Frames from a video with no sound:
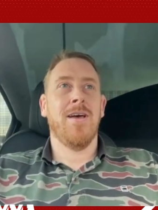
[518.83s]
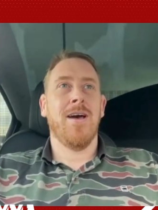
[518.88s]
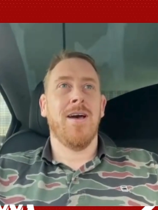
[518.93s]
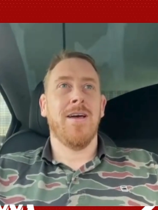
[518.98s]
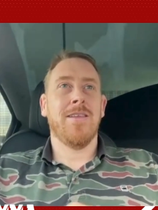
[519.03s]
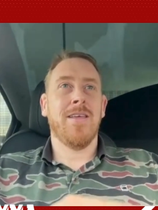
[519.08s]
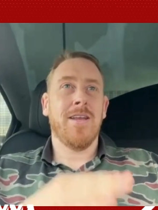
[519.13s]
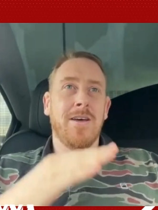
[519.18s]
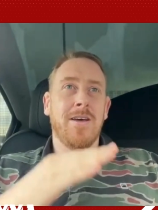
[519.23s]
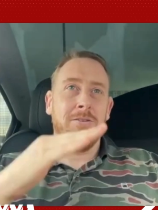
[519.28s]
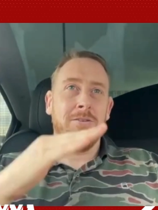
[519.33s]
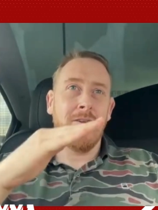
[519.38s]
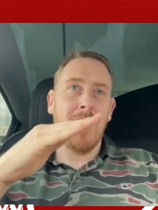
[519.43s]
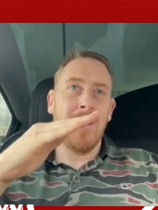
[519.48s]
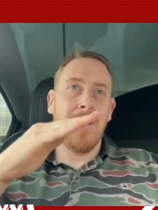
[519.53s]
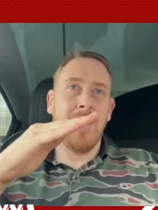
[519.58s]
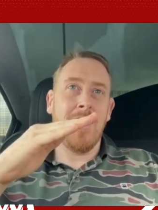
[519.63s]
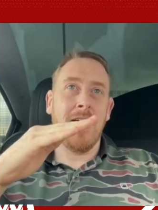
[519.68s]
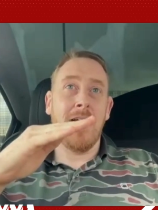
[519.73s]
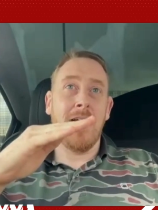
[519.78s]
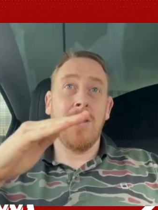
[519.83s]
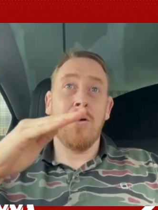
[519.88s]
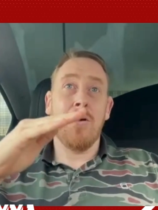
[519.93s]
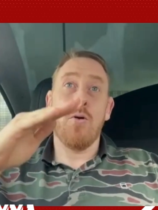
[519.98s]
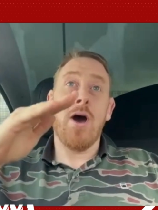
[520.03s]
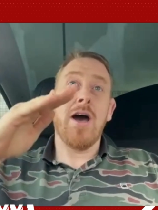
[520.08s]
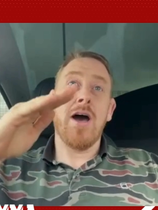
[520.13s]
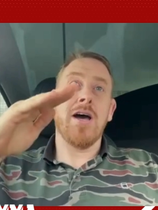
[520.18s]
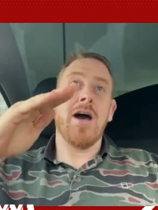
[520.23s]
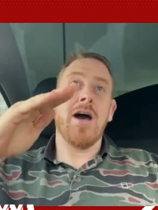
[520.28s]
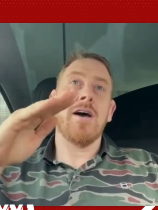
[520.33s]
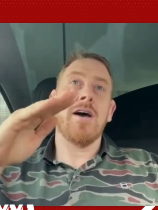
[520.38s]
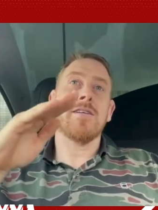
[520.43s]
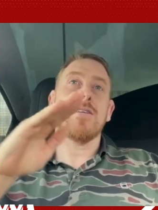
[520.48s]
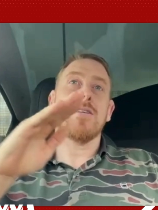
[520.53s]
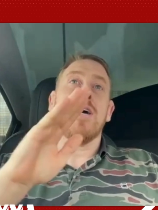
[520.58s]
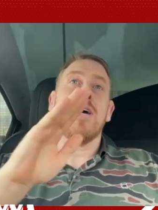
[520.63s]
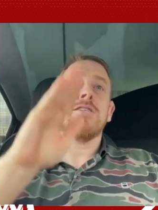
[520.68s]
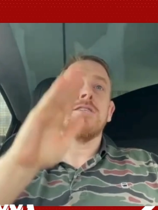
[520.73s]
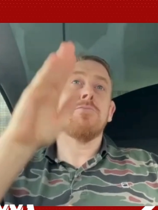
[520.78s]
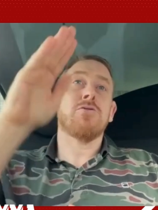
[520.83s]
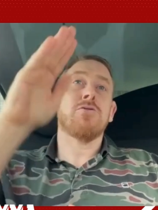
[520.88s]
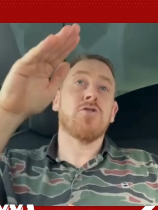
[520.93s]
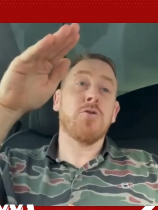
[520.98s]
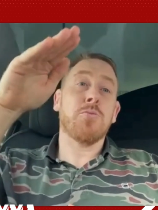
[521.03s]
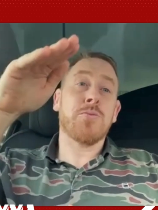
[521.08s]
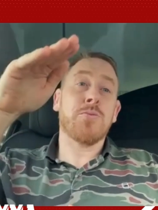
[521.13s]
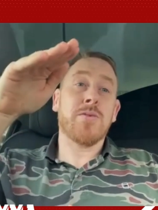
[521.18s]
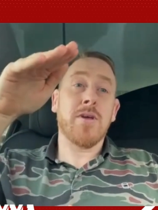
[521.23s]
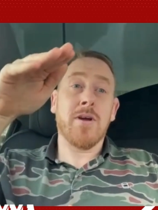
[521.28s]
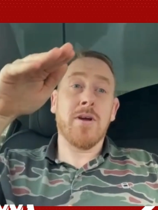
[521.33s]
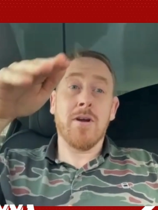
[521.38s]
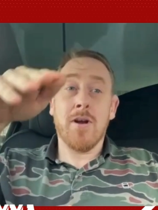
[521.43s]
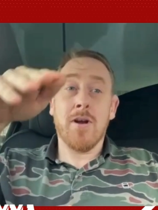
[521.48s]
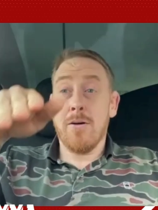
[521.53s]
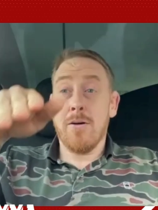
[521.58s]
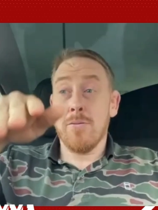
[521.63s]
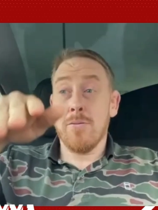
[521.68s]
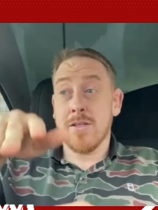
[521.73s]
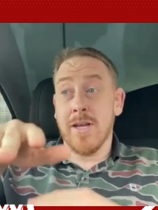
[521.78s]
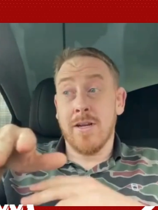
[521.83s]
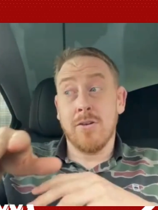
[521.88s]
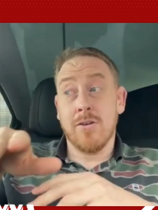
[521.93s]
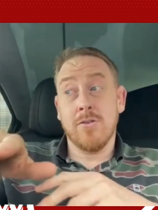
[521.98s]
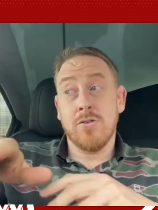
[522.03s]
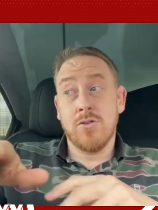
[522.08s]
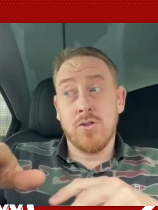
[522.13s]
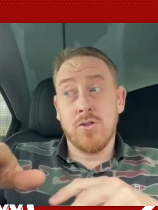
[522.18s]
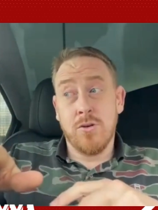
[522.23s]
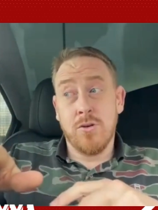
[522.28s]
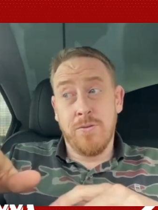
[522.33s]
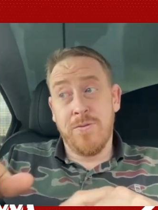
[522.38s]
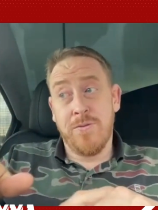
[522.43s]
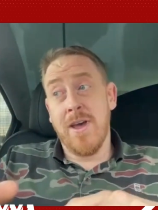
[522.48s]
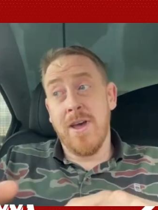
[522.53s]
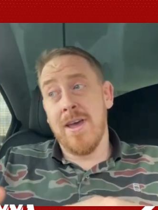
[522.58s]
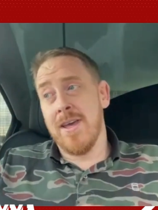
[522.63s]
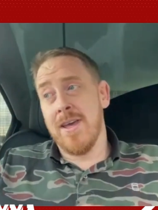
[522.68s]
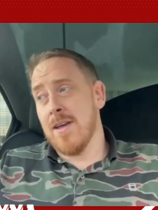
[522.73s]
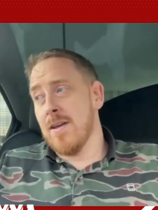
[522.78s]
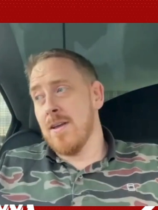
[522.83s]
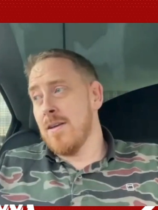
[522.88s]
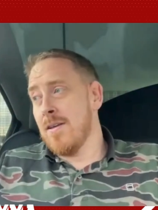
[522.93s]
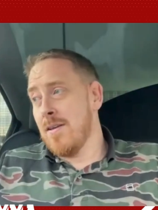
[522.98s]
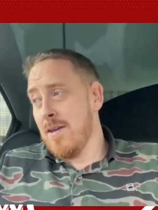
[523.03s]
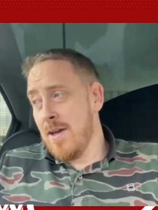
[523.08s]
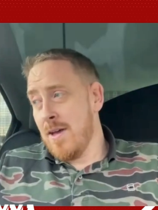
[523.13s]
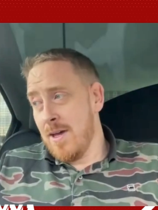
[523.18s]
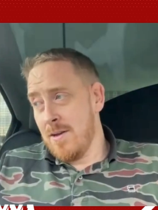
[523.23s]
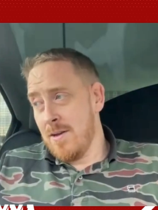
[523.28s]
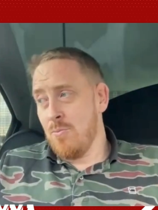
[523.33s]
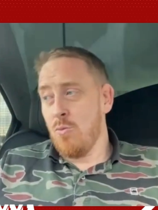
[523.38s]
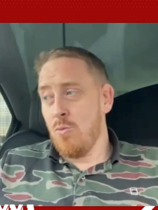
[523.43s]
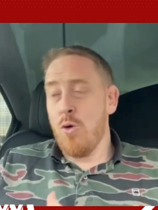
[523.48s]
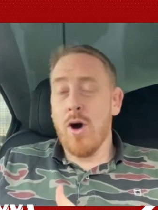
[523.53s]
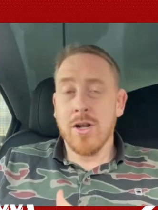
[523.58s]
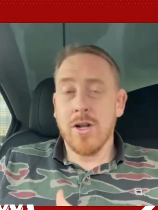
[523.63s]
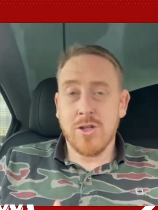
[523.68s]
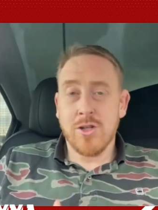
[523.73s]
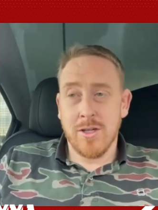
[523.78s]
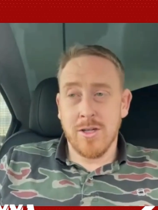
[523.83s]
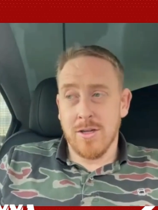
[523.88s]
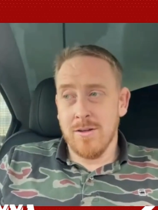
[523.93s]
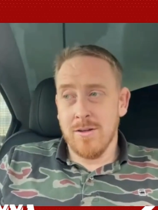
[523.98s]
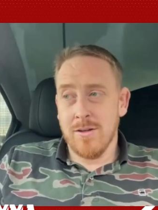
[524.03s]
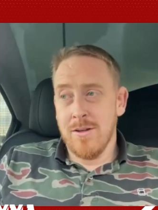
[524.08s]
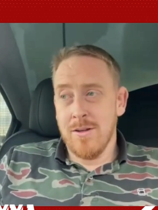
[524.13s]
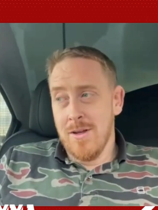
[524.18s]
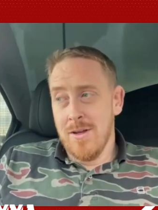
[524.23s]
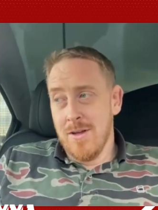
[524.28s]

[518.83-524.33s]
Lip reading: And then as I was up there, I was like surveying and watching,